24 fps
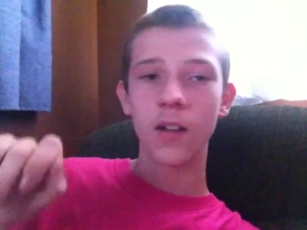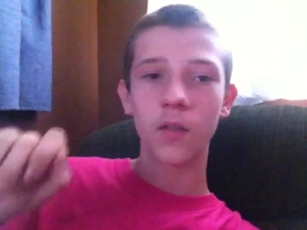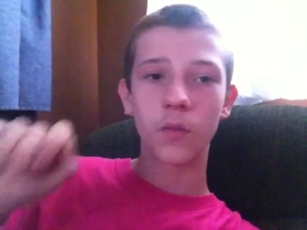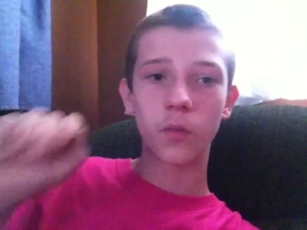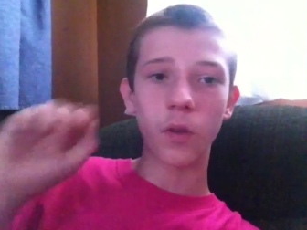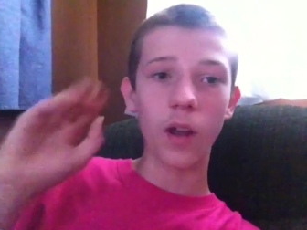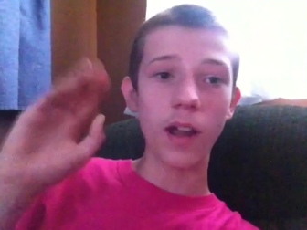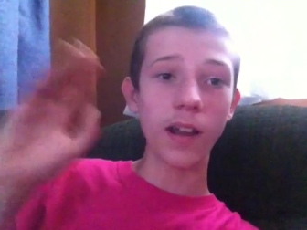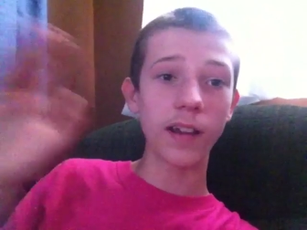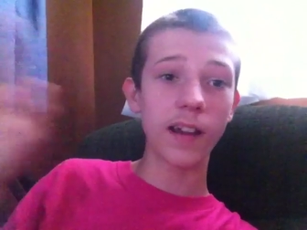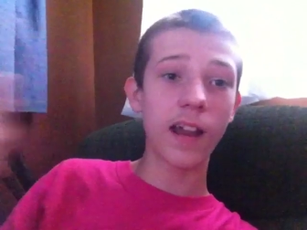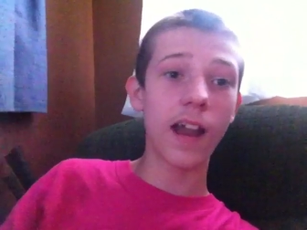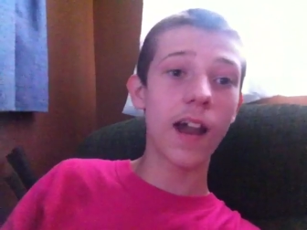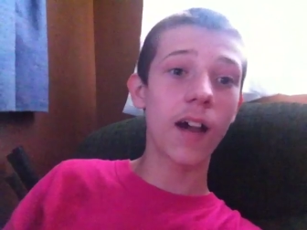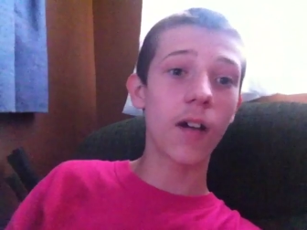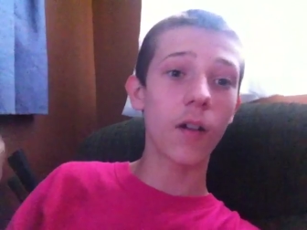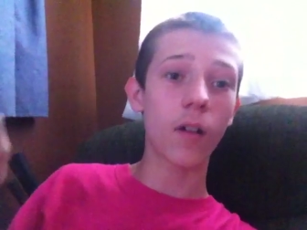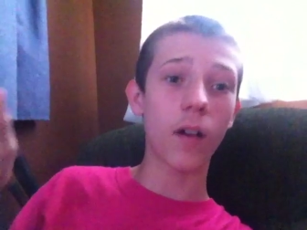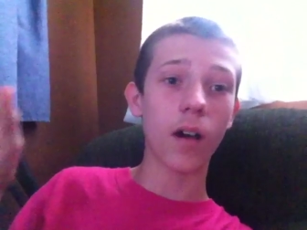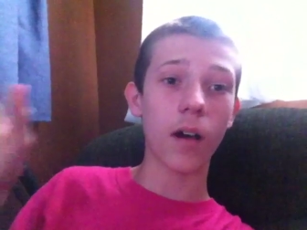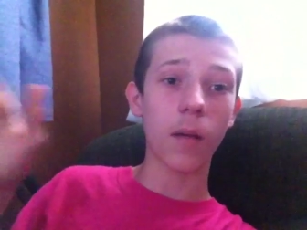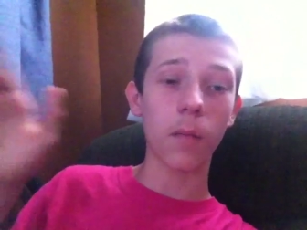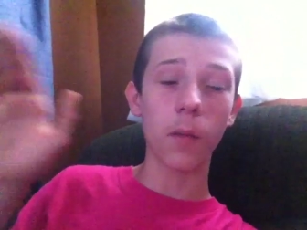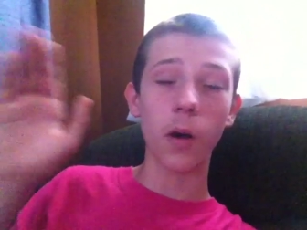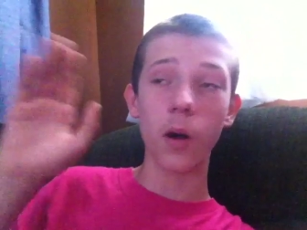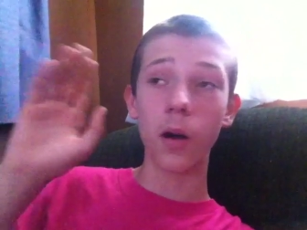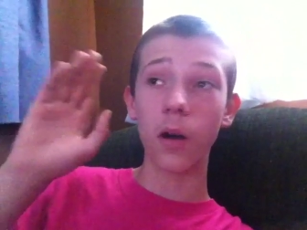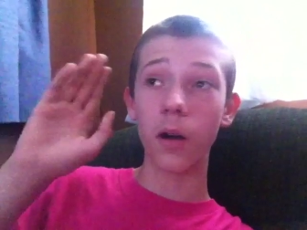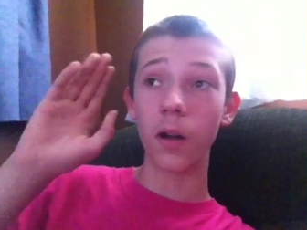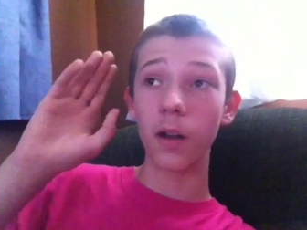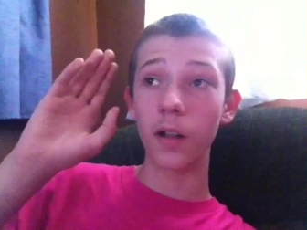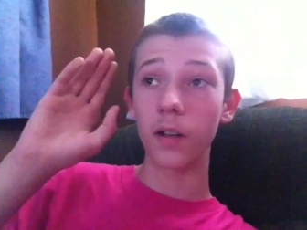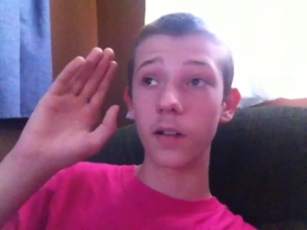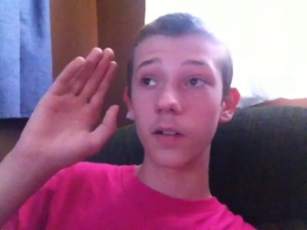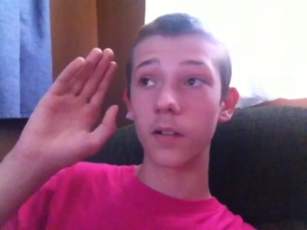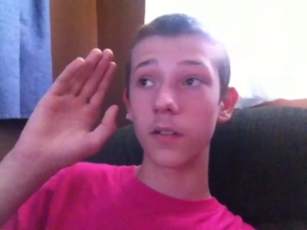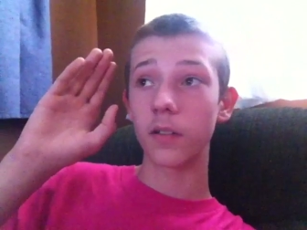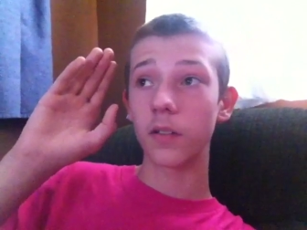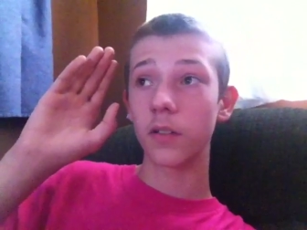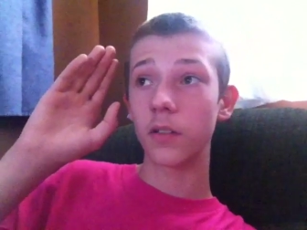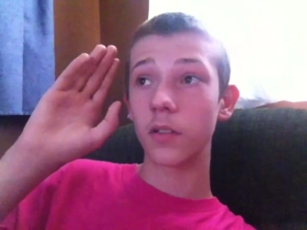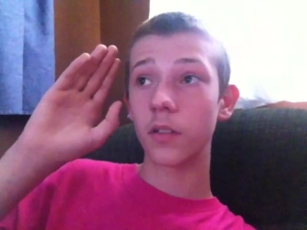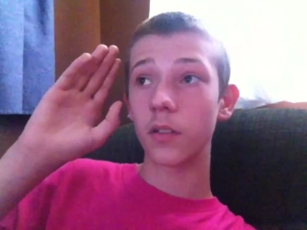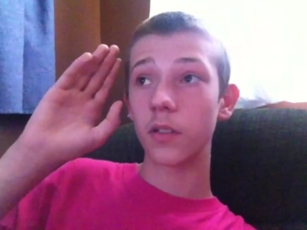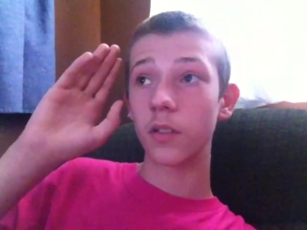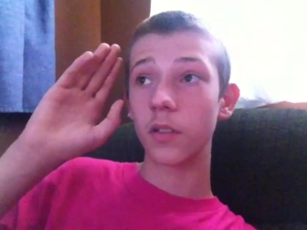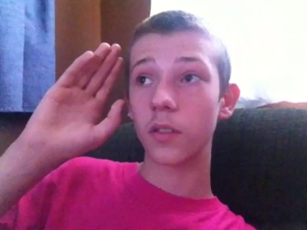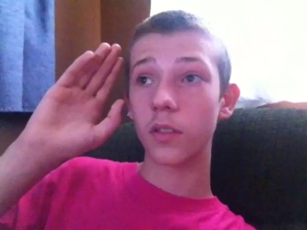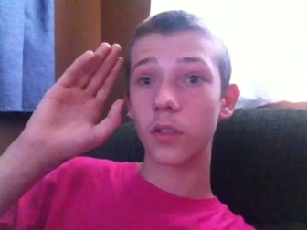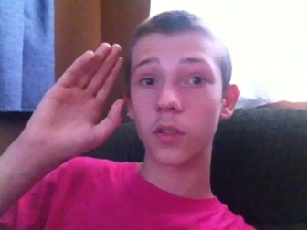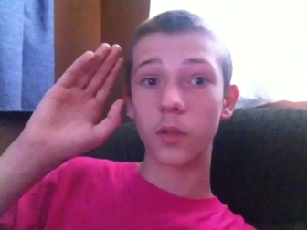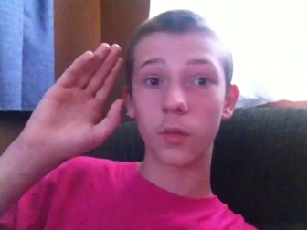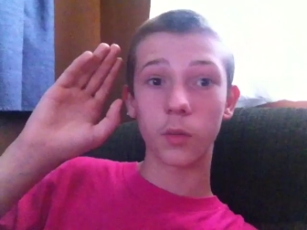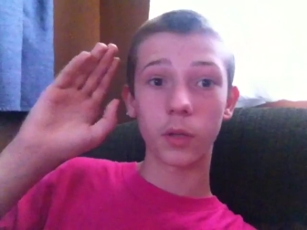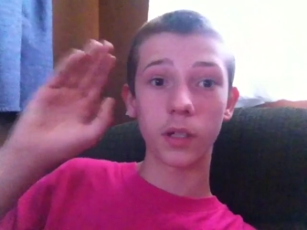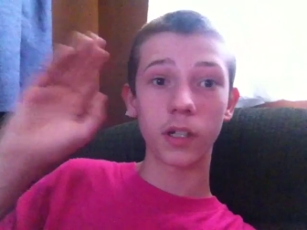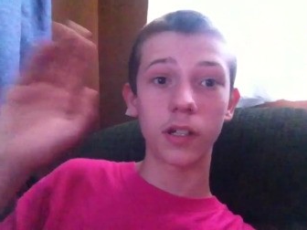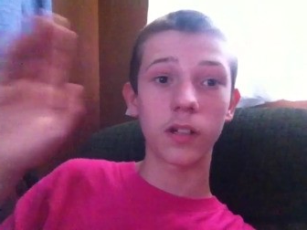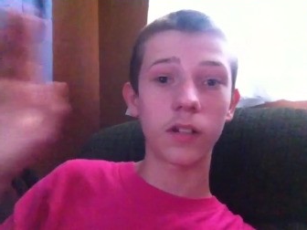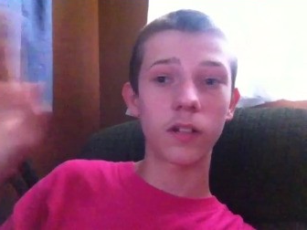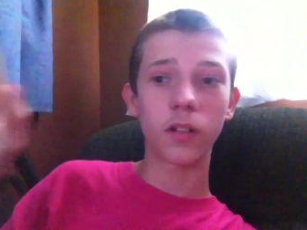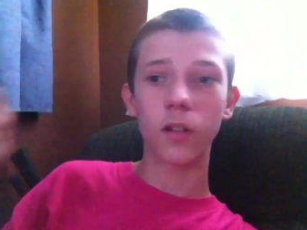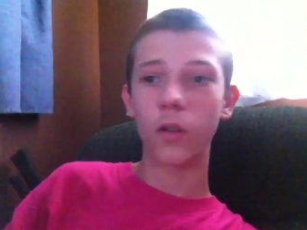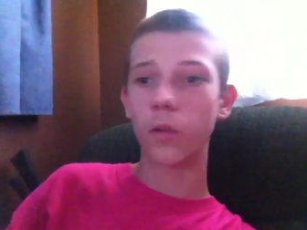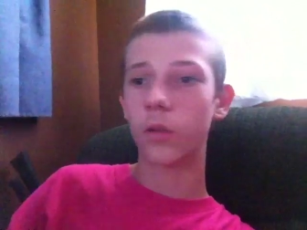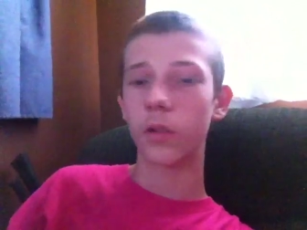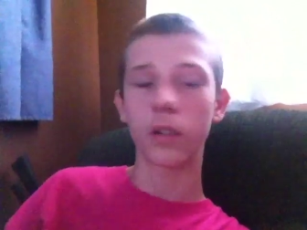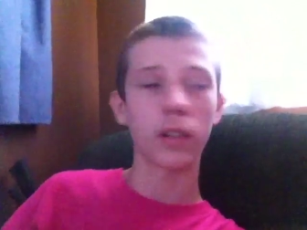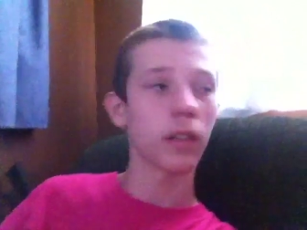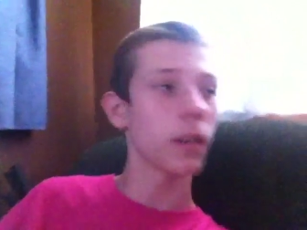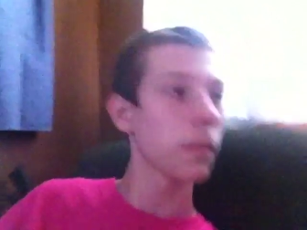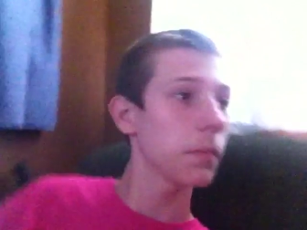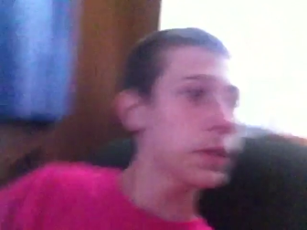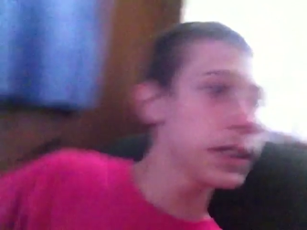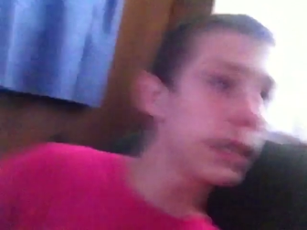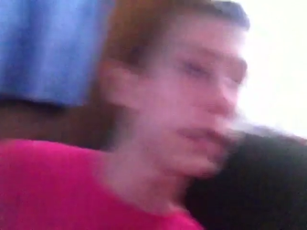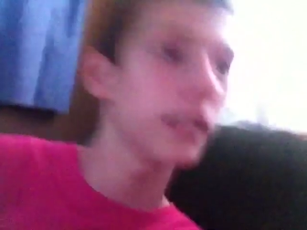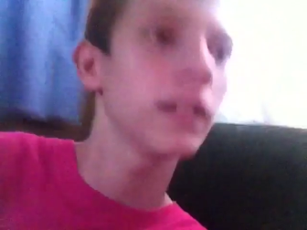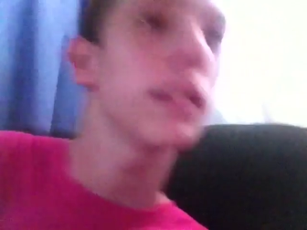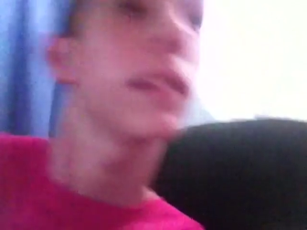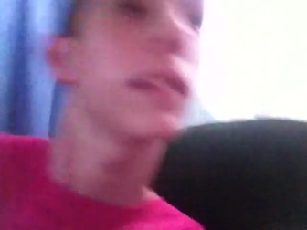right now I'm on the re. Hold on, let me